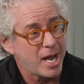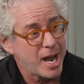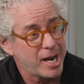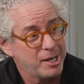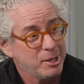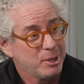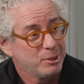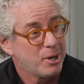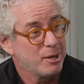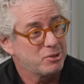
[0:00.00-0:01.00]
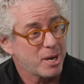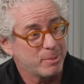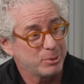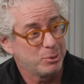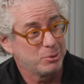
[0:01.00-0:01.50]
day uh,
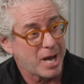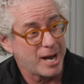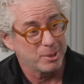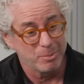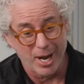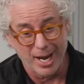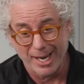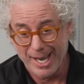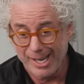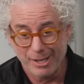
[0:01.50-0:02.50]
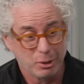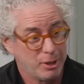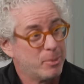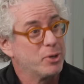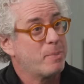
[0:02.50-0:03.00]
saber-tooth tiger bite is a
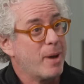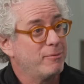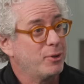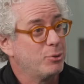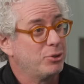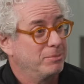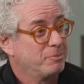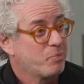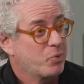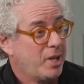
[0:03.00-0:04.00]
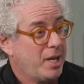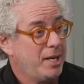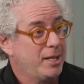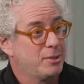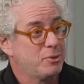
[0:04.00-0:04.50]
lumbar spine fusion.
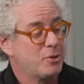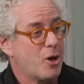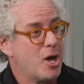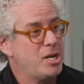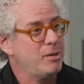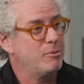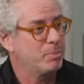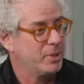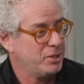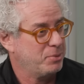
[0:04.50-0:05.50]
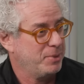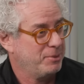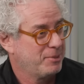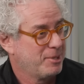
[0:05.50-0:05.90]
It is a knee replacement,